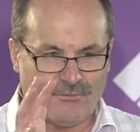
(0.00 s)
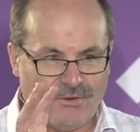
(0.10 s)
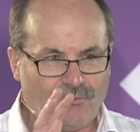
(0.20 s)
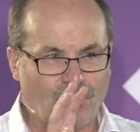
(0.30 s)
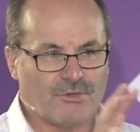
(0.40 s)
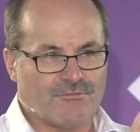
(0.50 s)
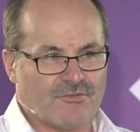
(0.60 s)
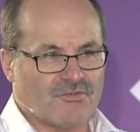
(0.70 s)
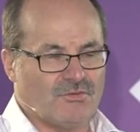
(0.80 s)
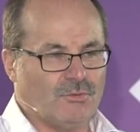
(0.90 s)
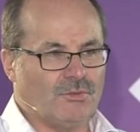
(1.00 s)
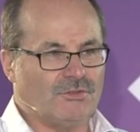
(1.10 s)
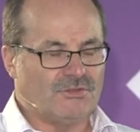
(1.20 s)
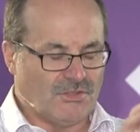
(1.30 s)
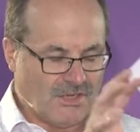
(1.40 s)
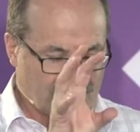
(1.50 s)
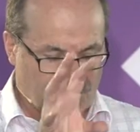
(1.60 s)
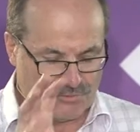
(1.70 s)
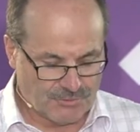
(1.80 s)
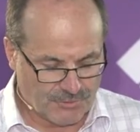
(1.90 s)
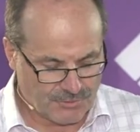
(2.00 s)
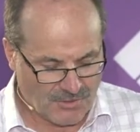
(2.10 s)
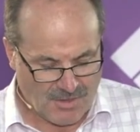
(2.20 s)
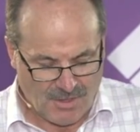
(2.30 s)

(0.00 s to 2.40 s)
we've already restored Hauturu,